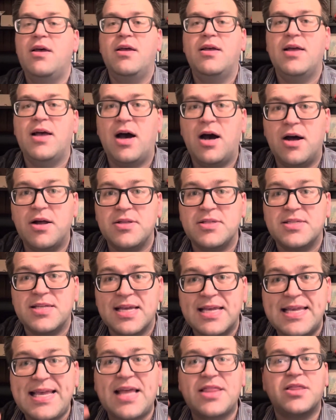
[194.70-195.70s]
to
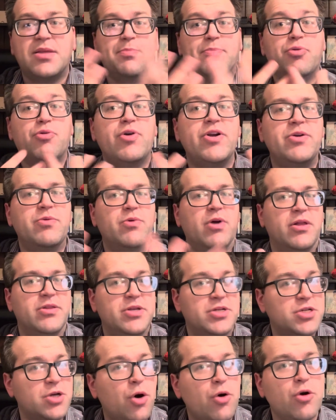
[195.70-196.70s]
get the print run, the
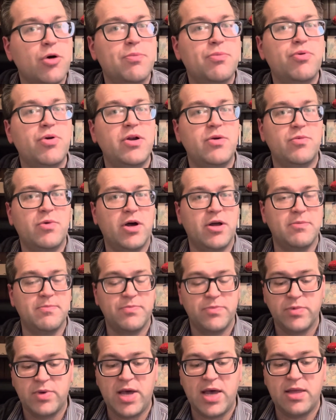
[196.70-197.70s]
total print run.
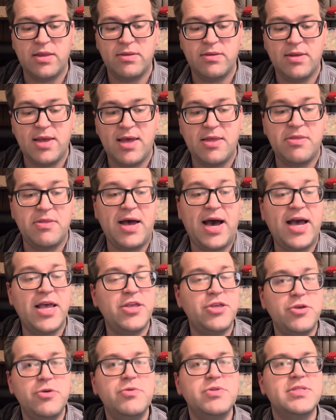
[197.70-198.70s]
And I
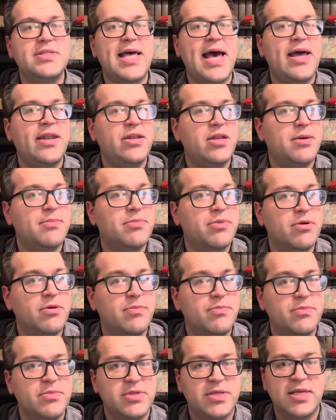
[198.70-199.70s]
used that number
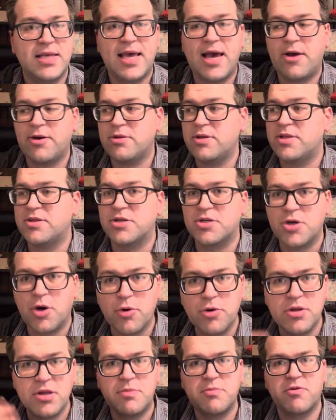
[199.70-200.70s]
to calculate the
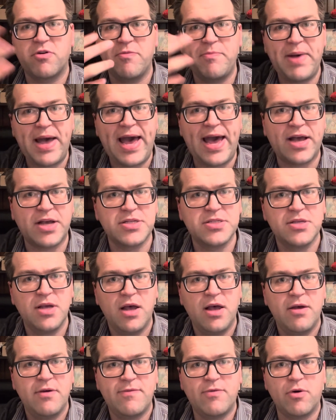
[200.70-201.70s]
total number of packs
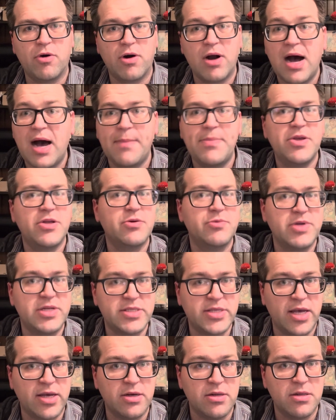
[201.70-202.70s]
for hobby and
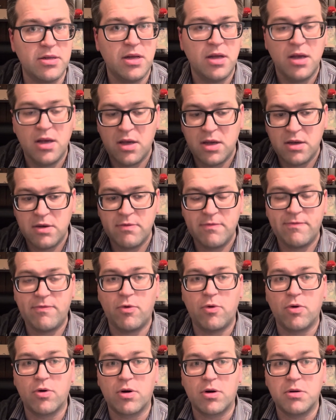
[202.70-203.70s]
retail
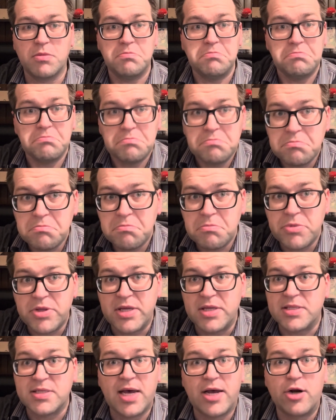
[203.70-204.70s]
for the
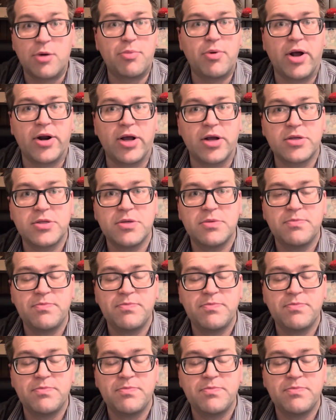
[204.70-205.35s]
entire product.